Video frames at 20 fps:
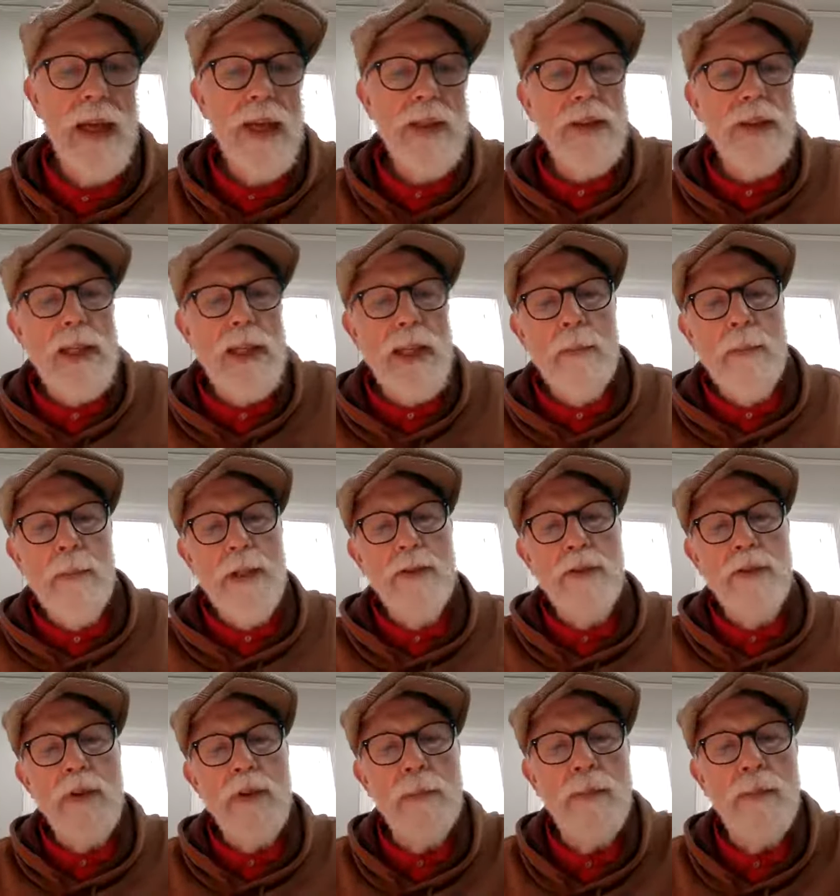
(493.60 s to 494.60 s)
Thelema
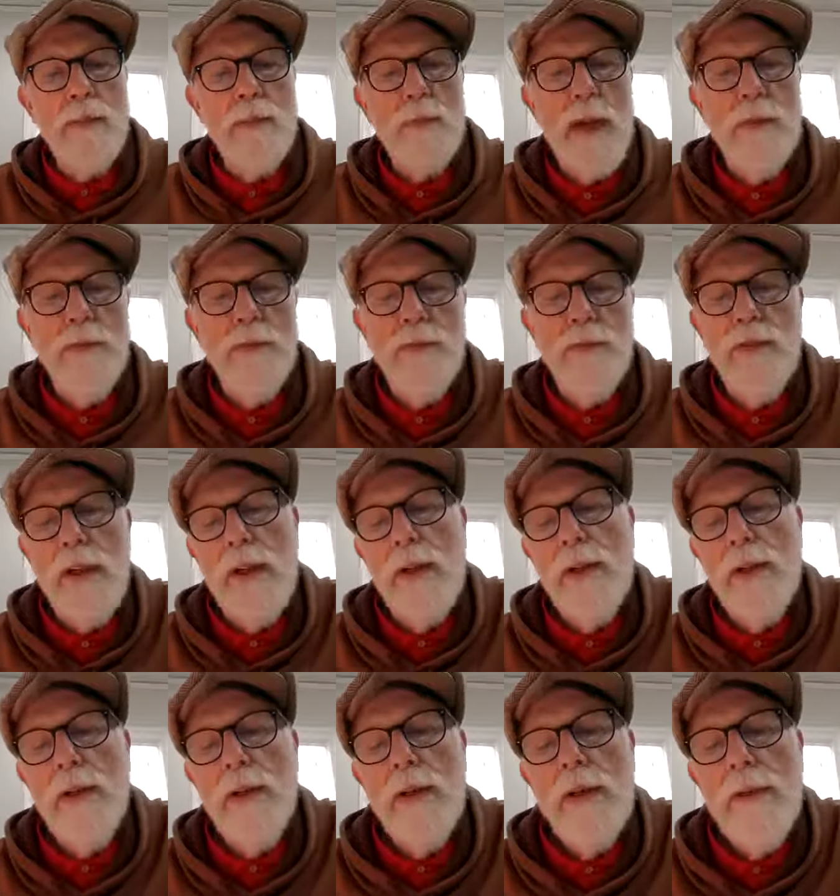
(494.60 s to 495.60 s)
trumps my
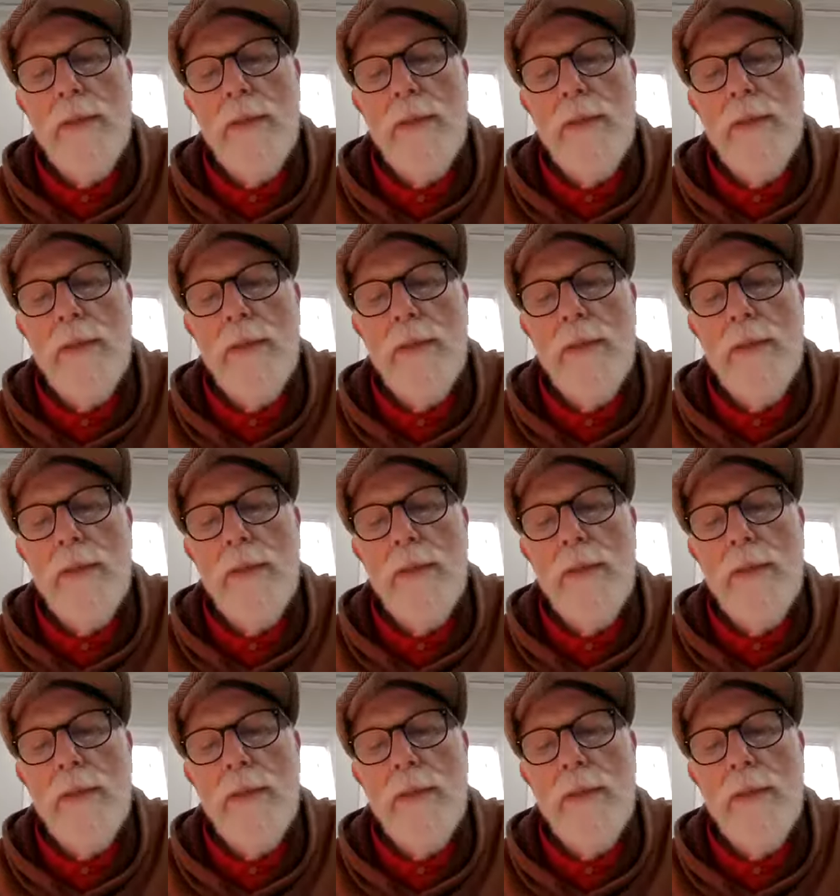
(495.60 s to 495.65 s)
fear,